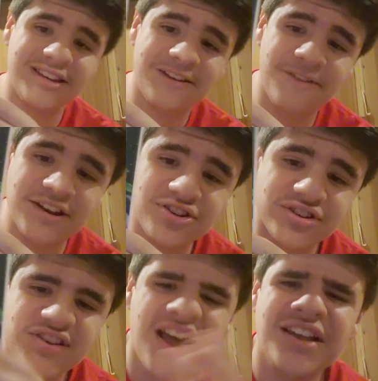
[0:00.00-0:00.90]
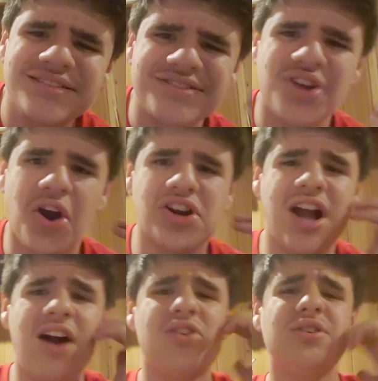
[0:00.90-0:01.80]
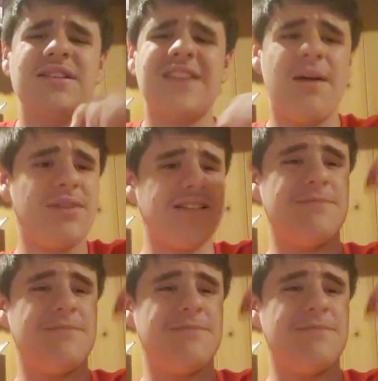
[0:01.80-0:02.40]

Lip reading: League Adventures Star Conquered. This comic is